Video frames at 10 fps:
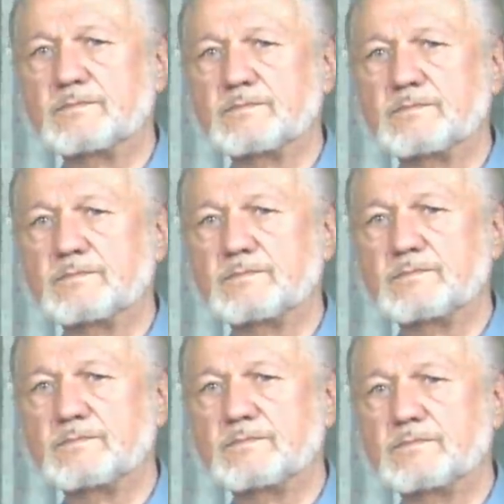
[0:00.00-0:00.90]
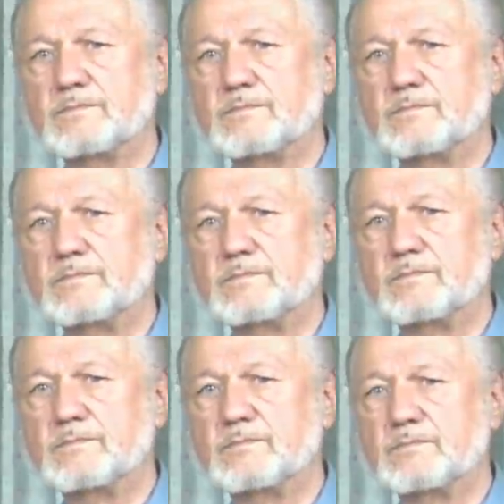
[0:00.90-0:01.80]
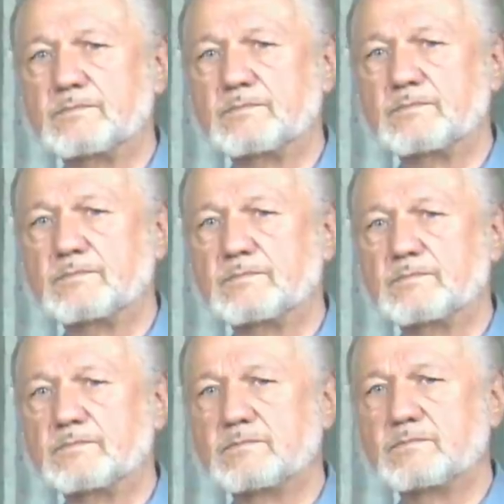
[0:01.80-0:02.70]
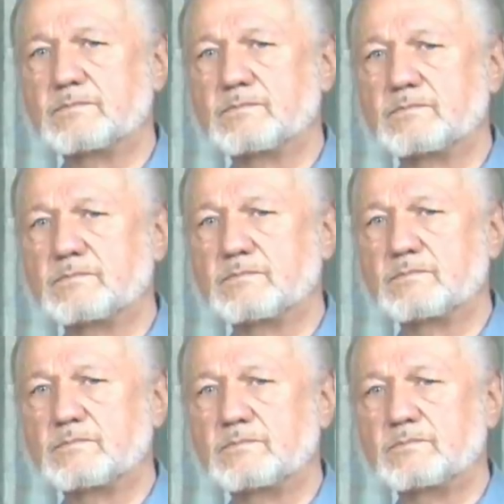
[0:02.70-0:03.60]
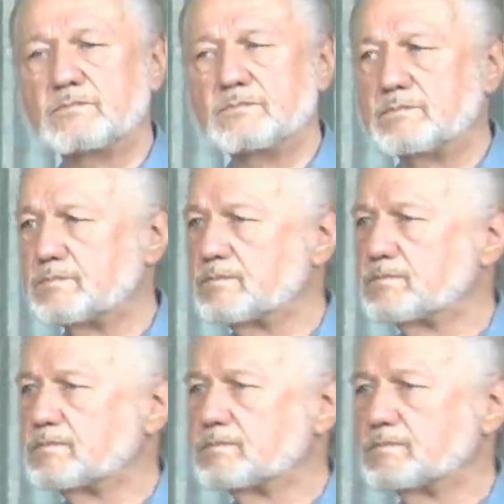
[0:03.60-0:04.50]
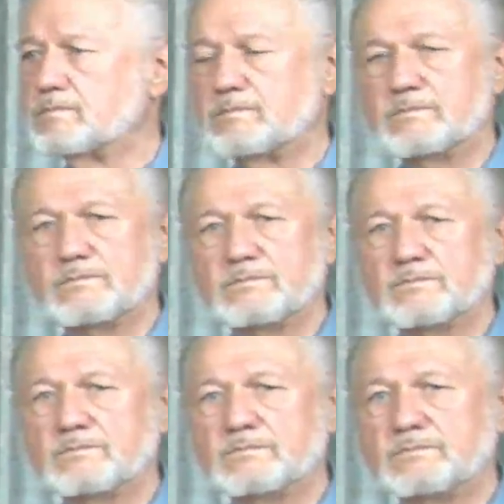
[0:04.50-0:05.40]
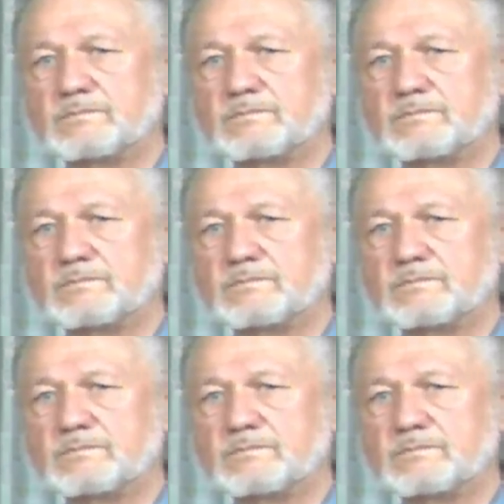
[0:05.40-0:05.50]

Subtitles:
This person isn't speaking.